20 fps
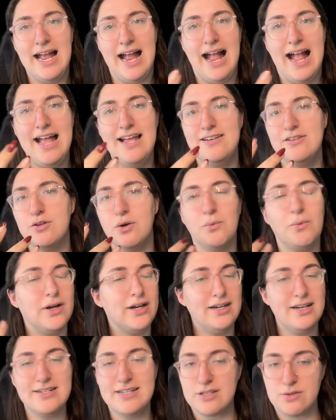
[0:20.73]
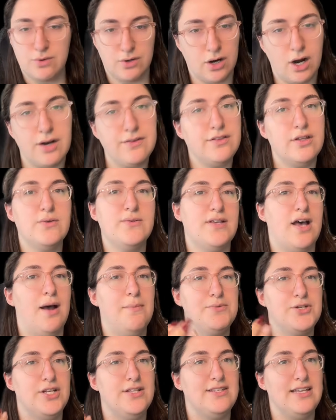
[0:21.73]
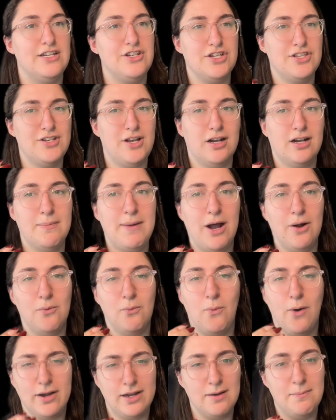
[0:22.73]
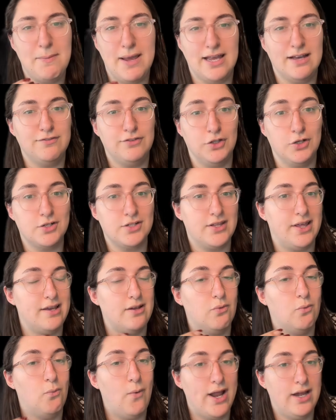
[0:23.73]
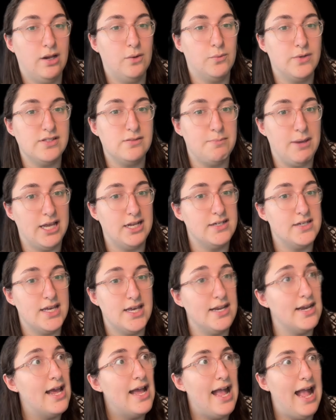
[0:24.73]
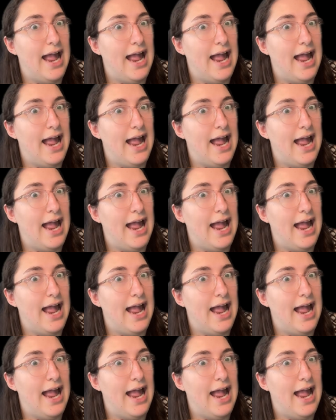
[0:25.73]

And we're going to disregard those options and just talk about what it may have looked like when it was painted